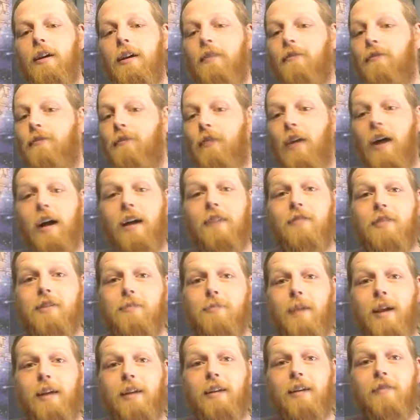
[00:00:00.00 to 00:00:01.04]
5 is
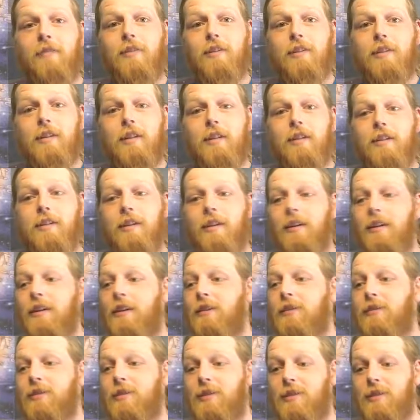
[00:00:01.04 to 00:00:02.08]
magnificent.
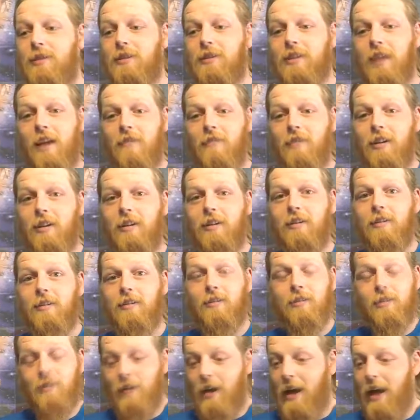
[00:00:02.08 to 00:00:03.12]
7,
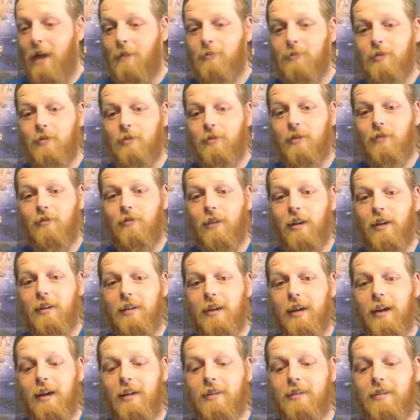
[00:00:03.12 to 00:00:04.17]
absolutely
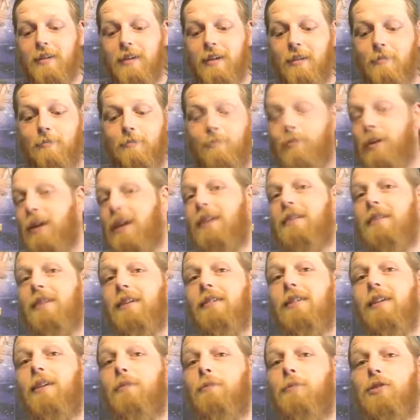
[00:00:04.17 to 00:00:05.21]
fantastic. But I think
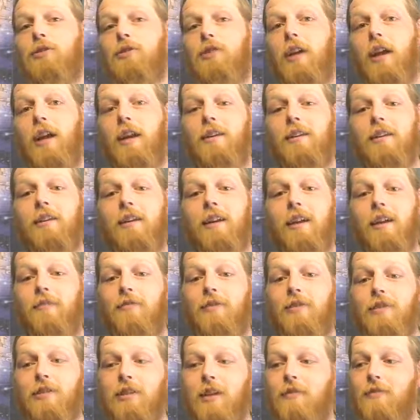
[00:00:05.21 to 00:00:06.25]
they almost should have ended it
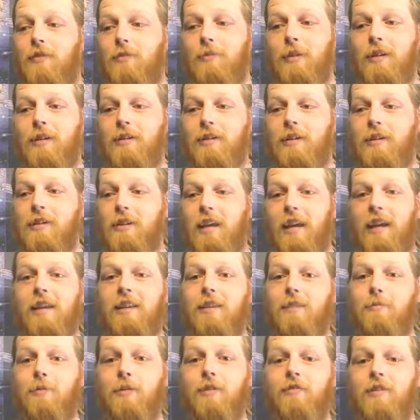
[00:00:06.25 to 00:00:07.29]
after 7, because this
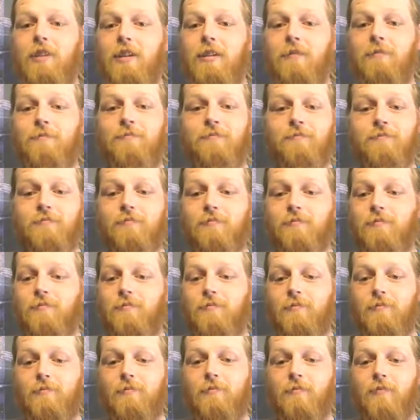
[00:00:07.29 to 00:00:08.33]
8th movie,
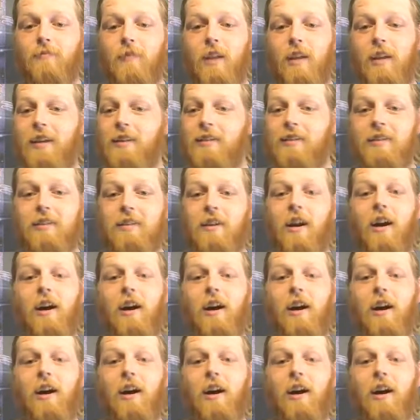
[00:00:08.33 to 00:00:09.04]
it's